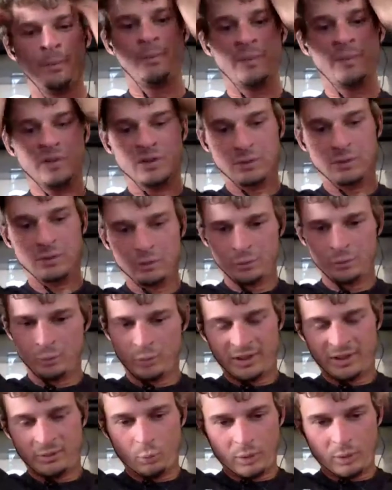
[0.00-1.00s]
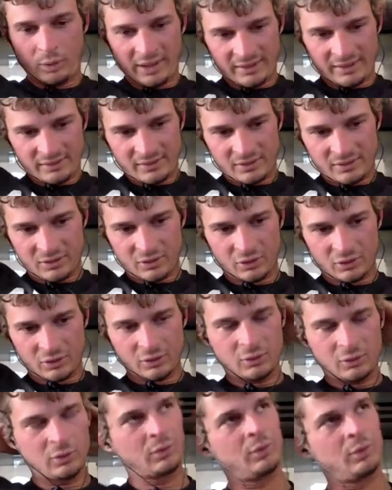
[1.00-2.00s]
So we went
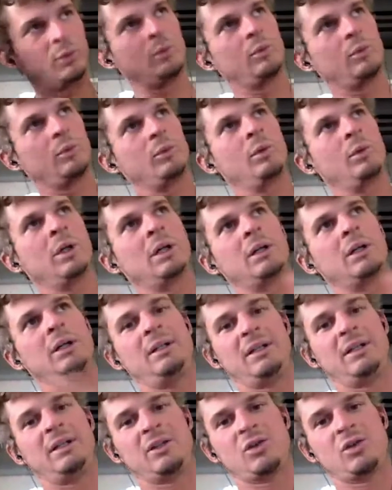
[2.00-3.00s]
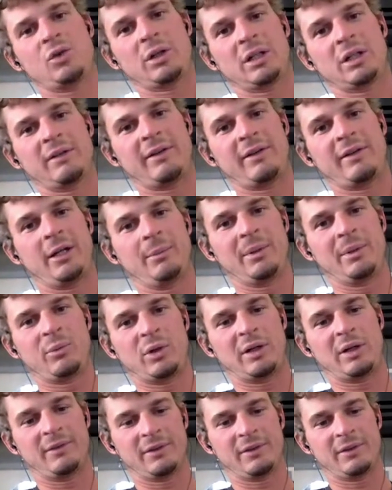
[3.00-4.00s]
to a district of Helmand
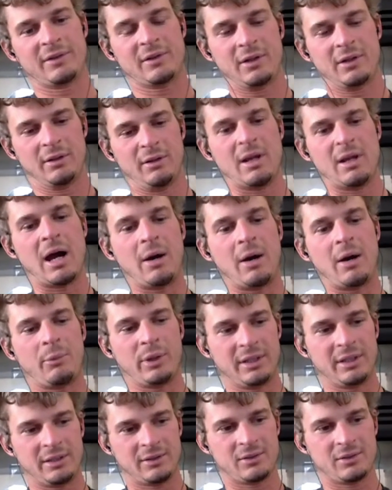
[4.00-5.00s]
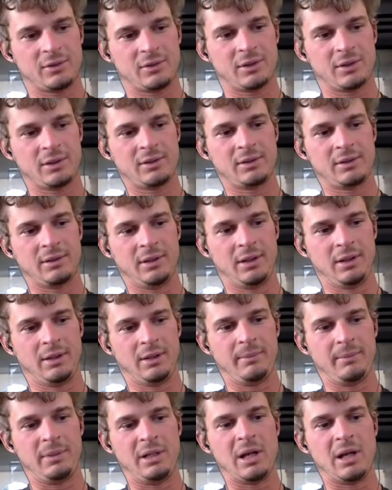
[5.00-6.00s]
Province called Nawa District.
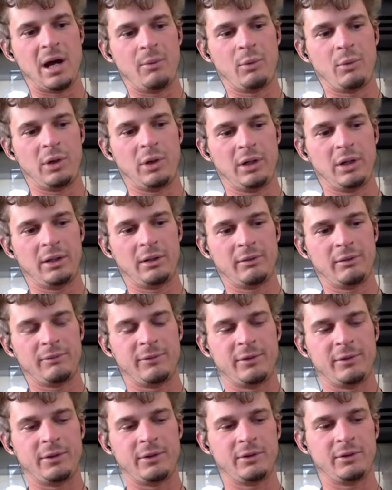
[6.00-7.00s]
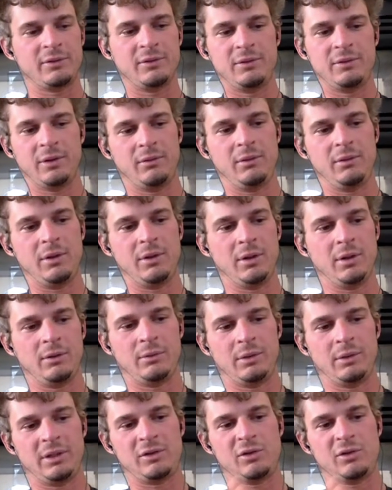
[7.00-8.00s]
Nawa, for those who don't
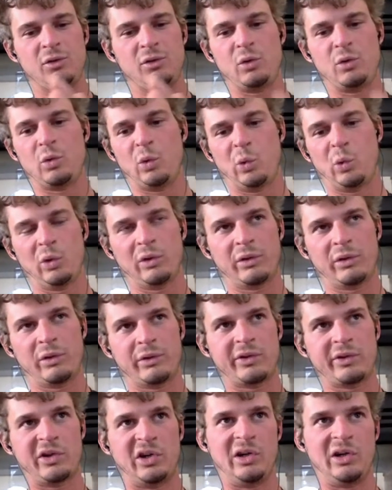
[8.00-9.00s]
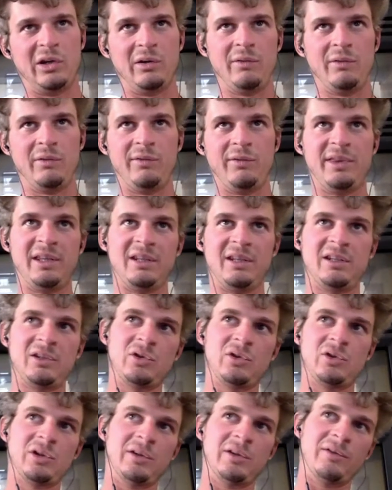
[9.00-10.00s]
know, it's north of the
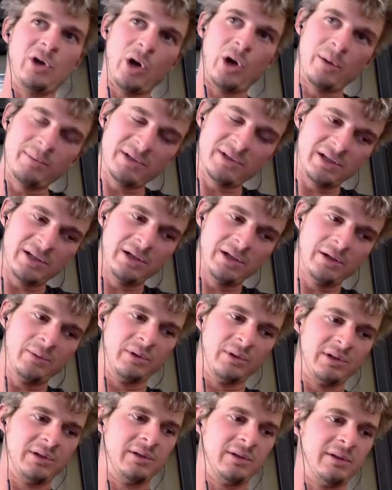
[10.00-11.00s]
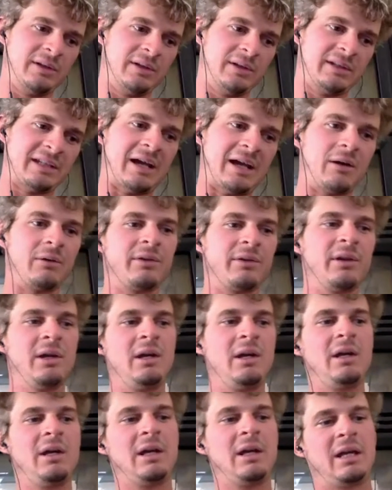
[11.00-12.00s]
district of Garmsir, which is in the south,
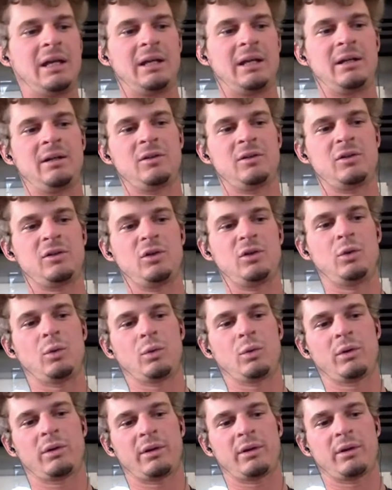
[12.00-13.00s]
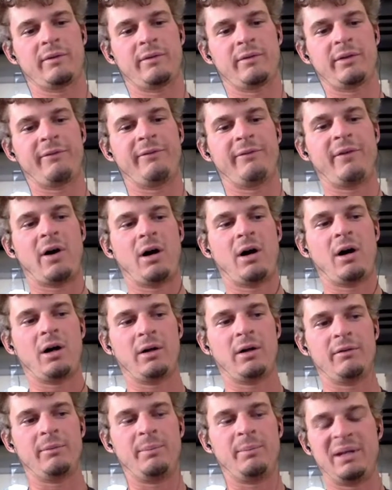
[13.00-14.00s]
and is north of the
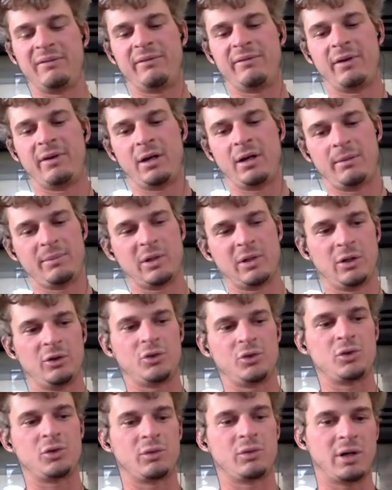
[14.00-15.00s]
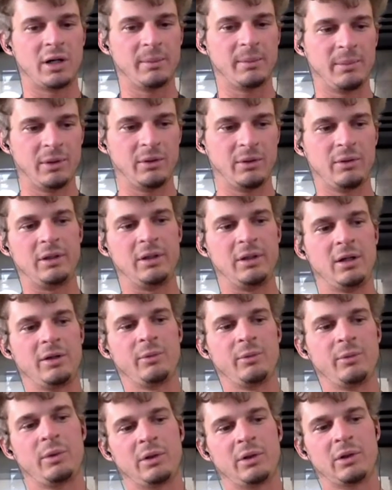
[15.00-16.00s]
fob of a big fob called Geronimo and
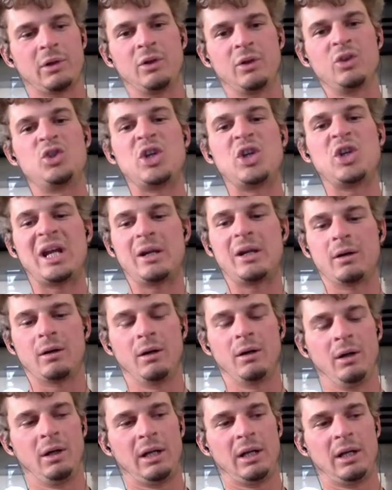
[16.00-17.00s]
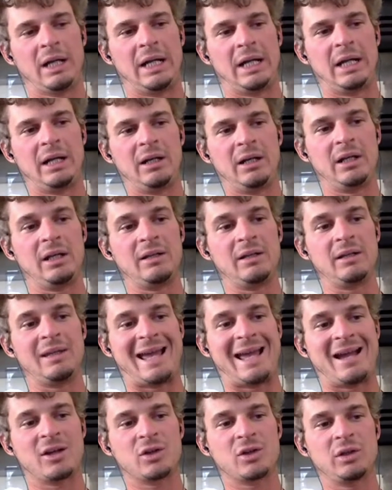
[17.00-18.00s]
another one called Jaker. And
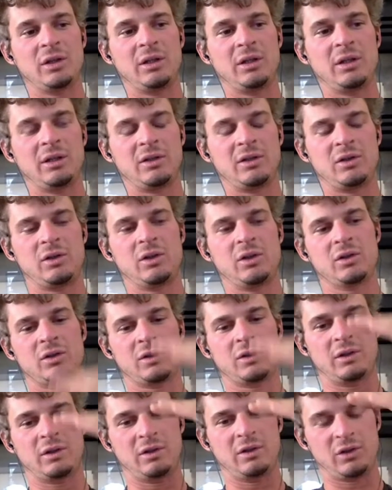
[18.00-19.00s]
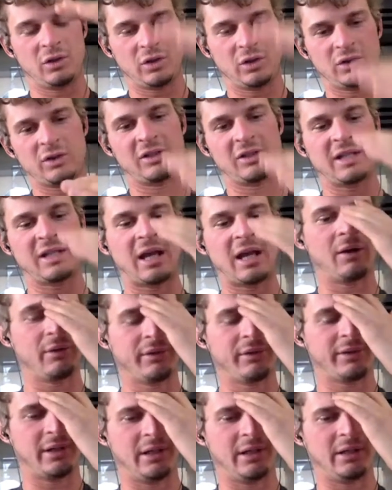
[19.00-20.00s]
it's just
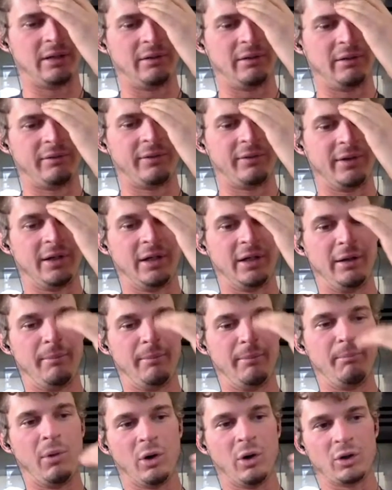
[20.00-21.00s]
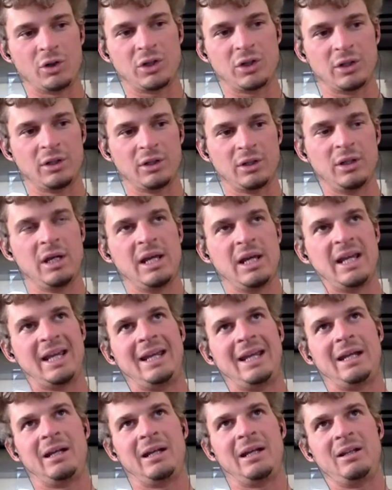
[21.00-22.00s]
south of Marja,
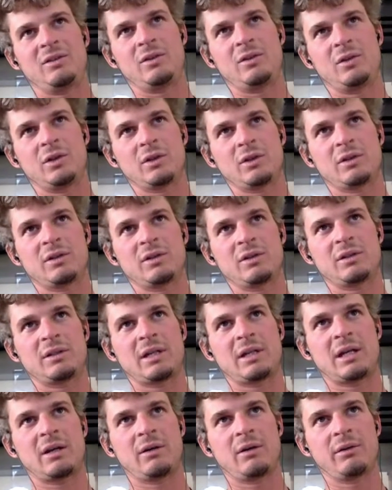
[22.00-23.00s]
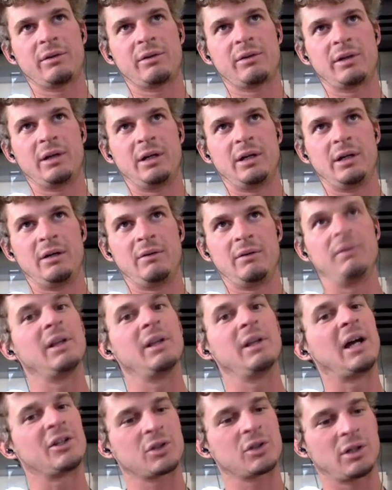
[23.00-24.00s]
and it's just south of
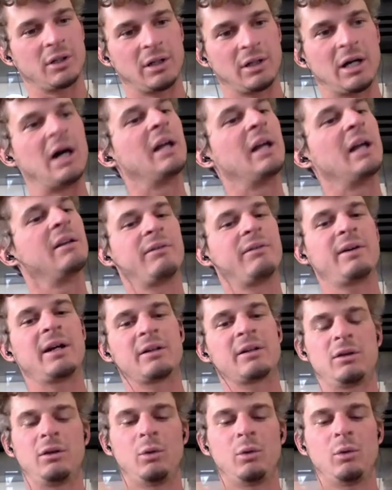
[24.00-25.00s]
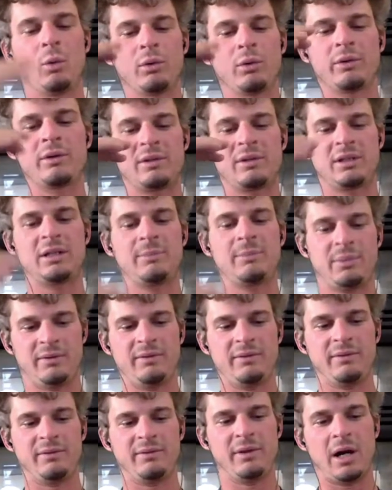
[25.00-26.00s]
Lashkar. In fact, the northern tip
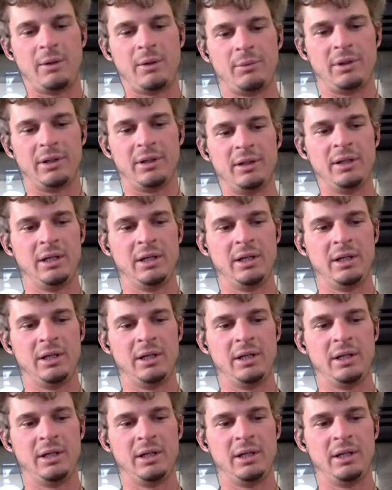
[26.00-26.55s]
of Nawa